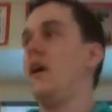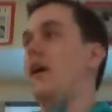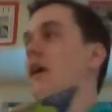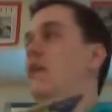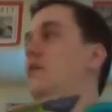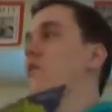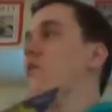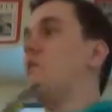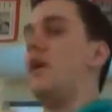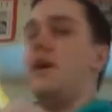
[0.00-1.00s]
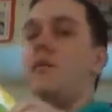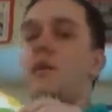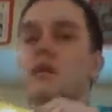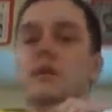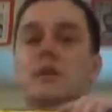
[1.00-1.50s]
And what I
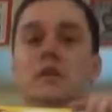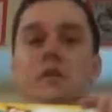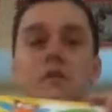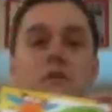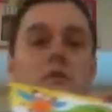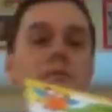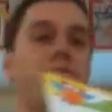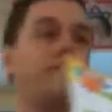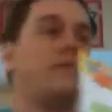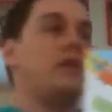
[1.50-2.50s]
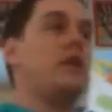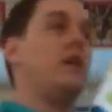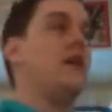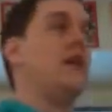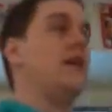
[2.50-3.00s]
want you to do
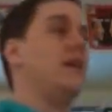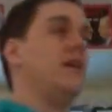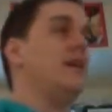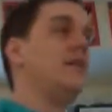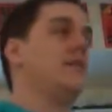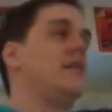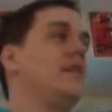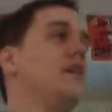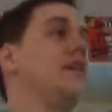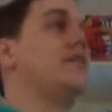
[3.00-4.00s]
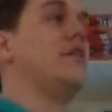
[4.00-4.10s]
is take a